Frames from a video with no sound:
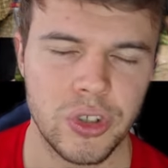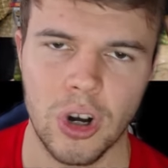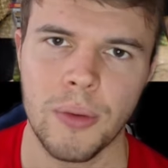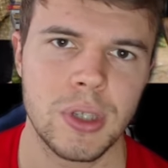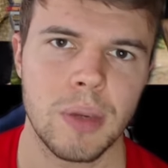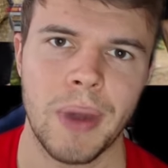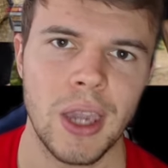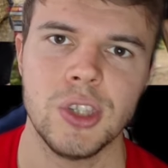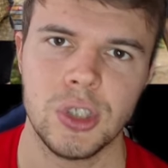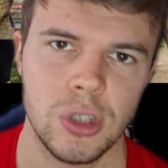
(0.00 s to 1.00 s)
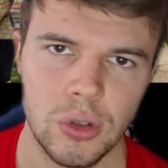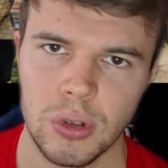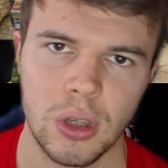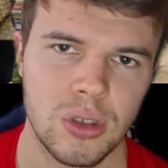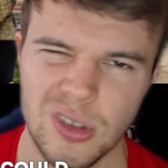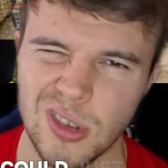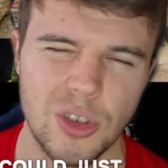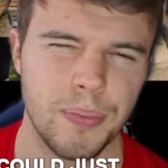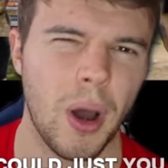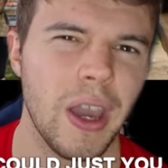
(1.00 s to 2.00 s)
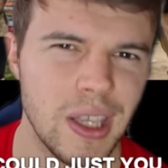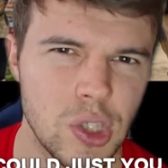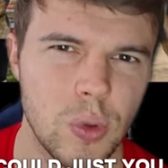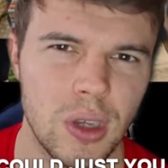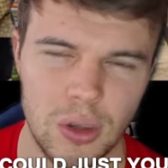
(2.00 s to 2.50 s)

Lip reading: dramas are patient, you buy into it.